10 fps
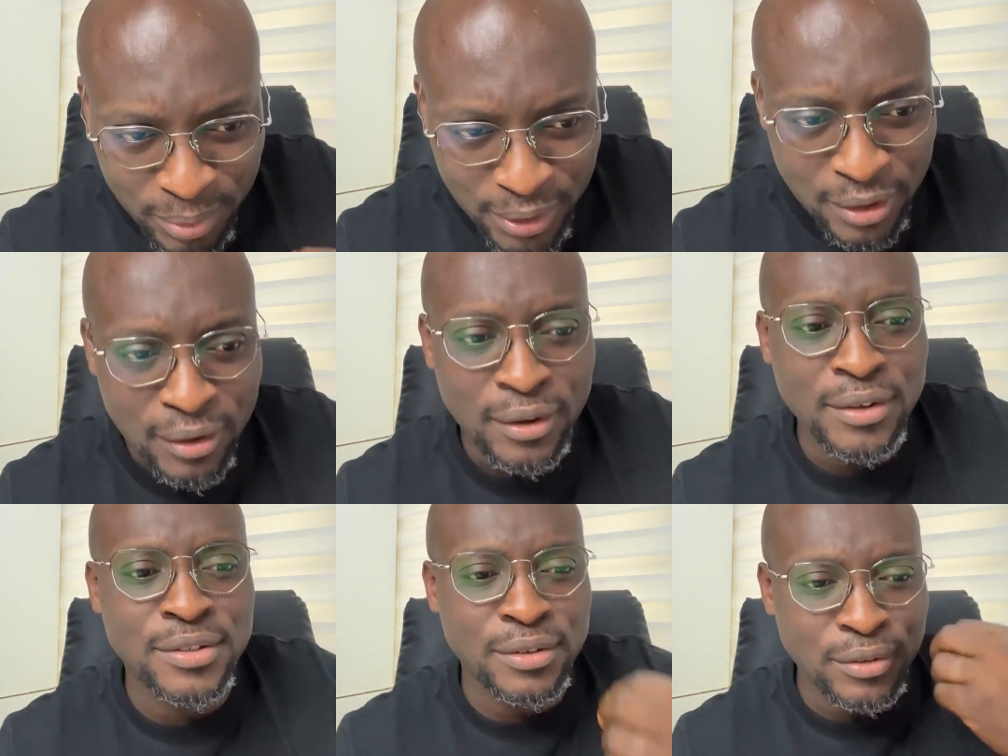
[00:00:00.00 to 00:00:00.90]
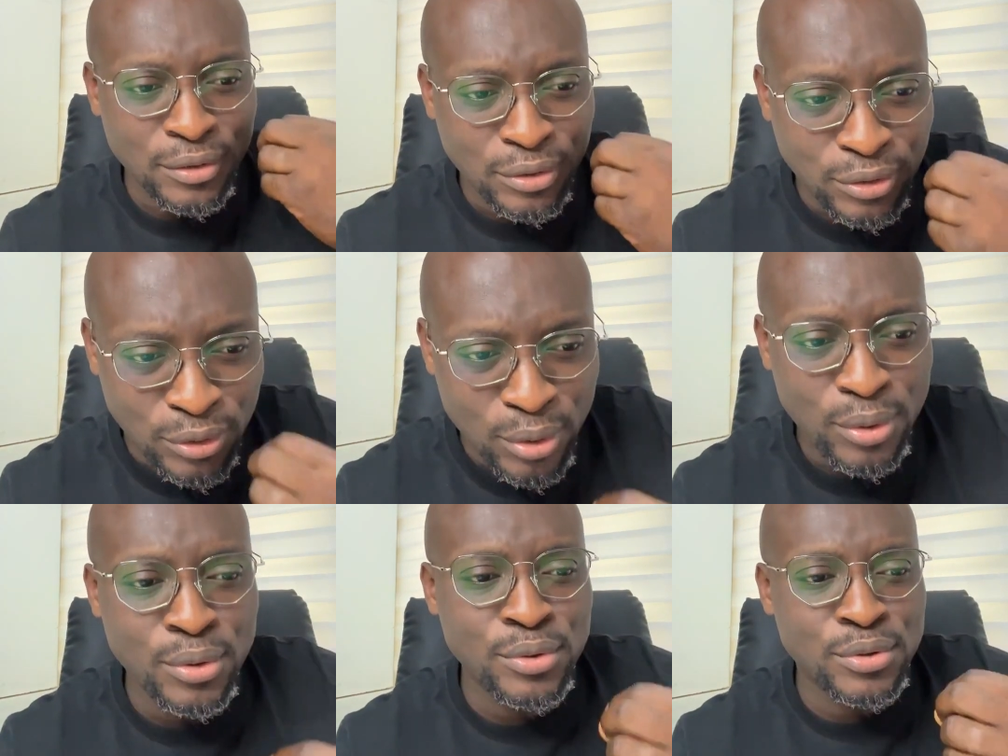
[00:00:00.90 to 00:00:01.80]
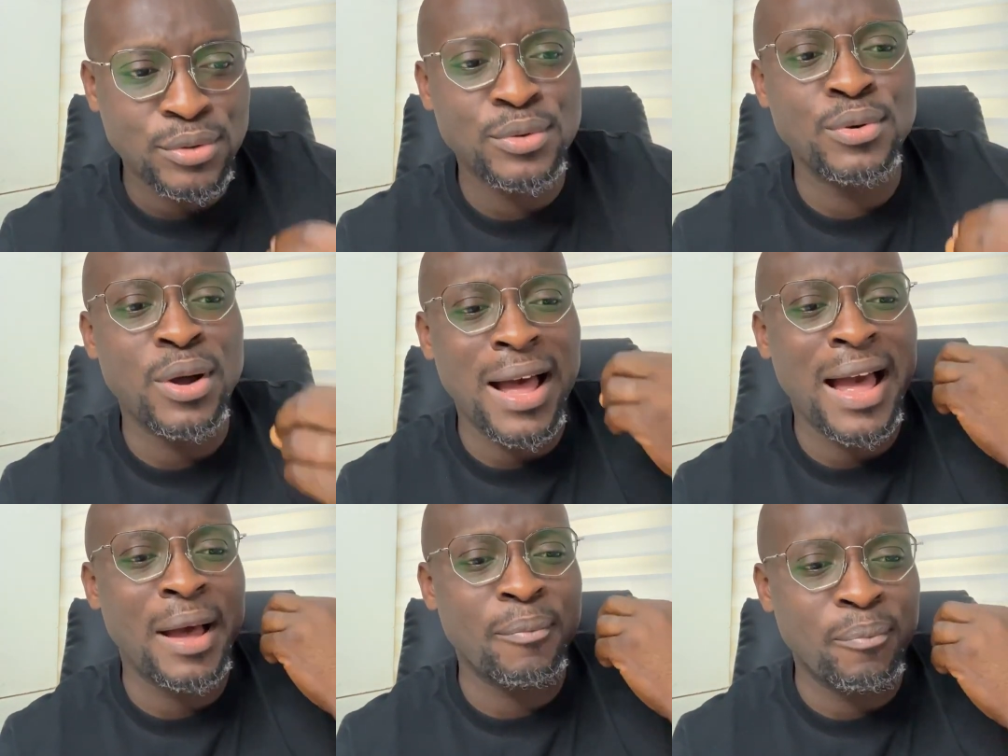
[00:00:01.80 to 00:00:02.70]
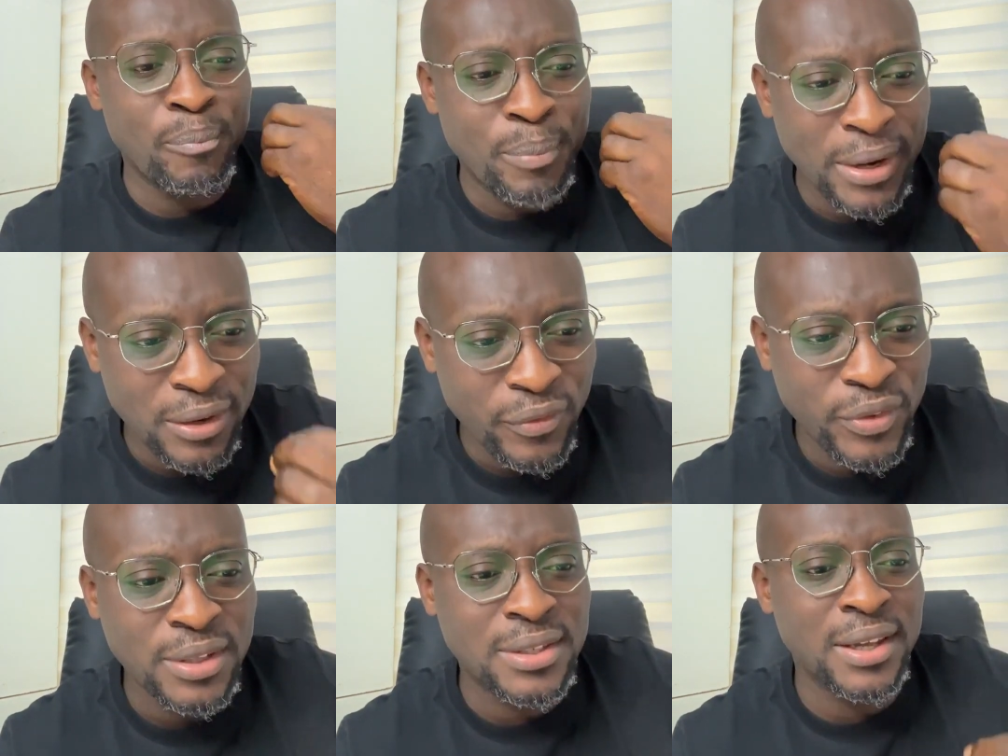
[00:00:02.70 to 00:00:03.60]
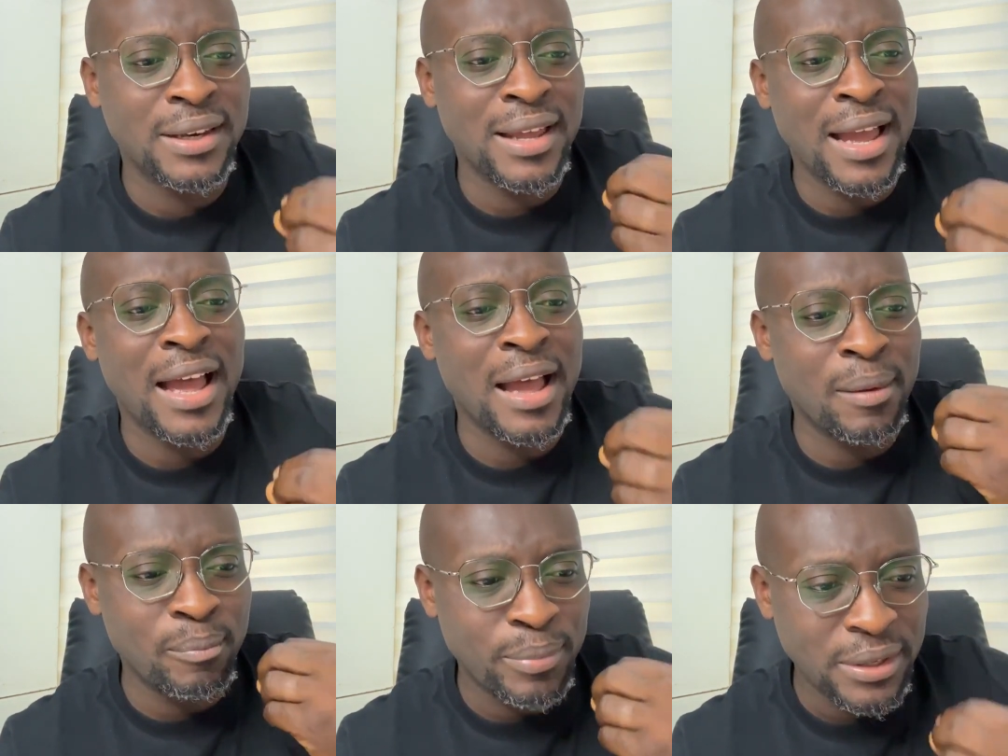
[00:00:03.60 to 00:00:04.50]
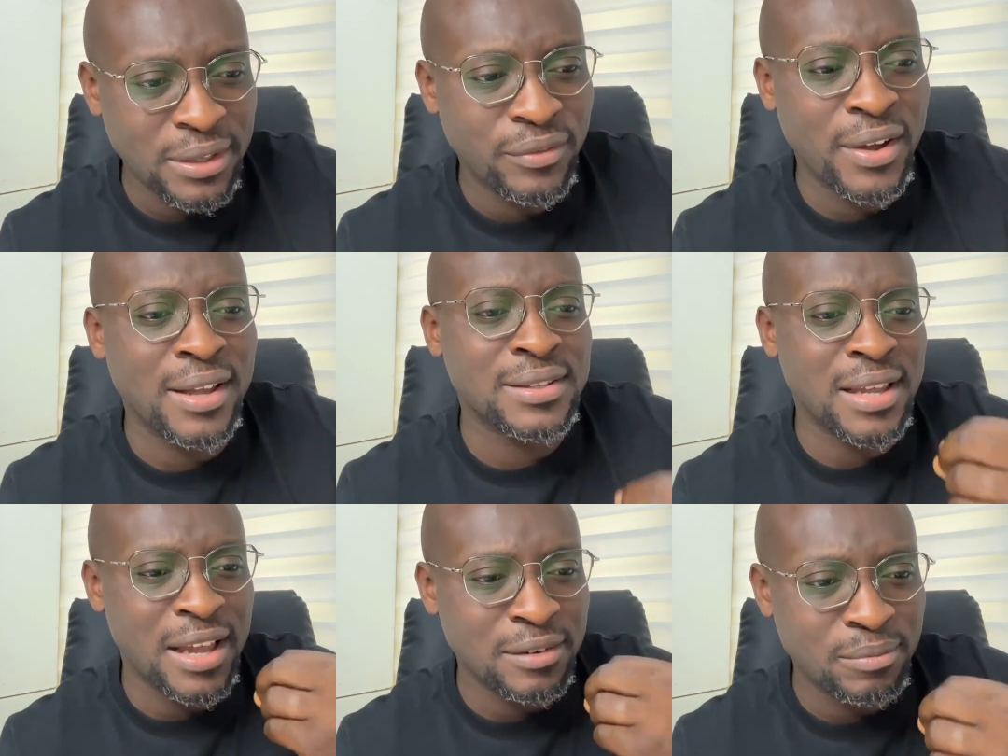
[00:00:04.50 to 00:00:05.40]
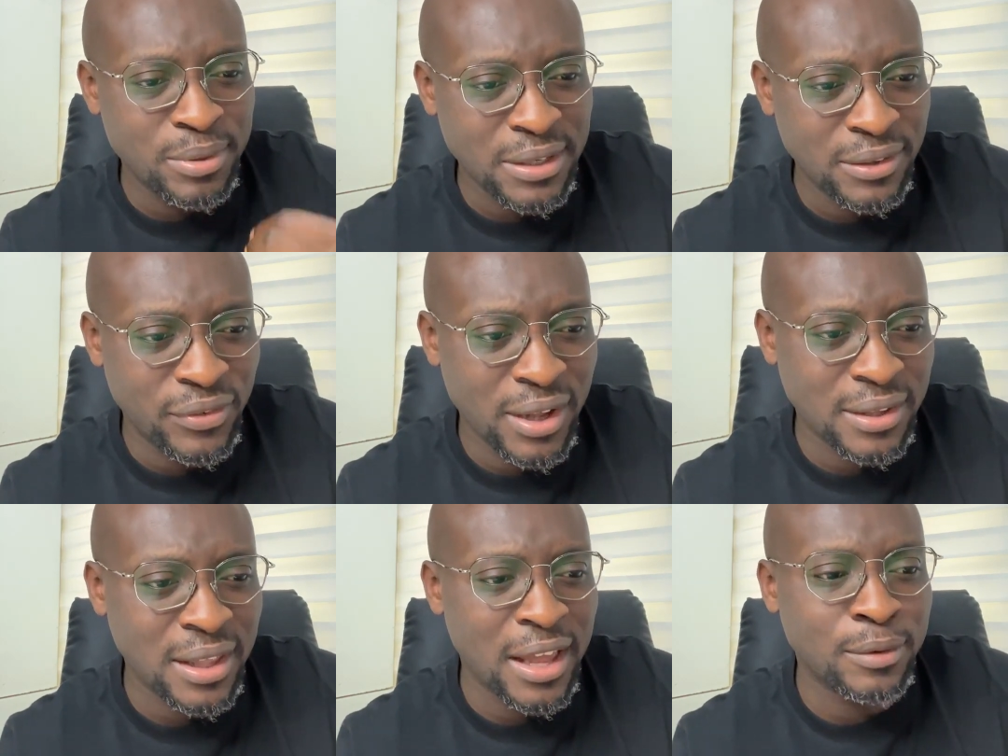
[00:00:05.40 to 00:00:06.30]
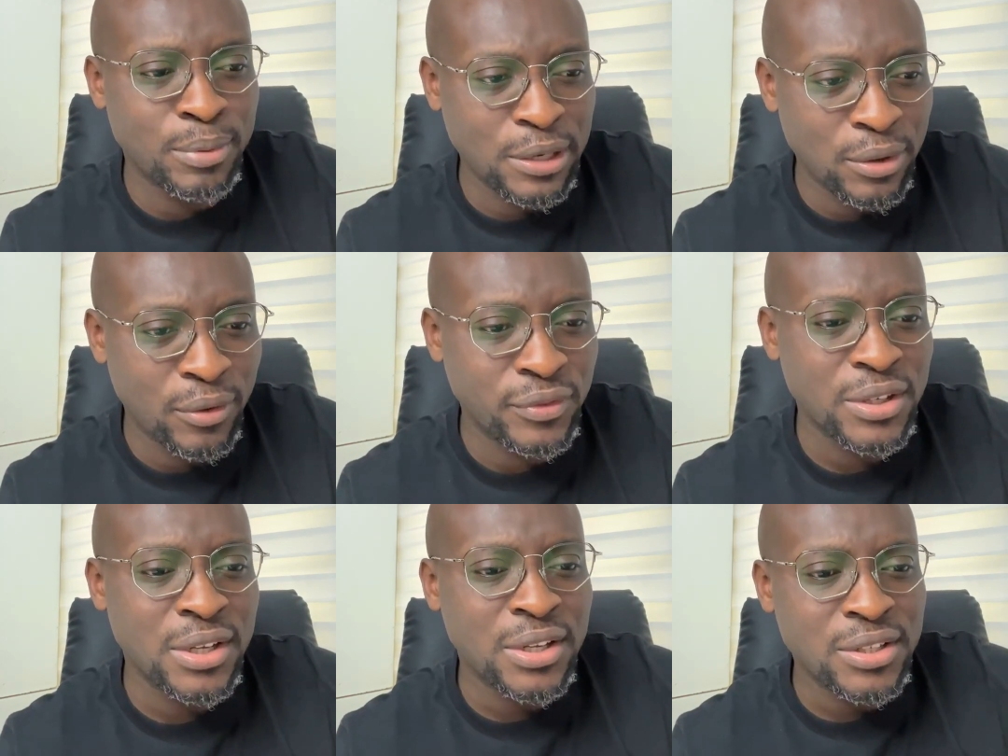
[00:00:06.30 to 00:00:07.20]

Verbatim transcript: because those who are benefited are believers and believer and beloved.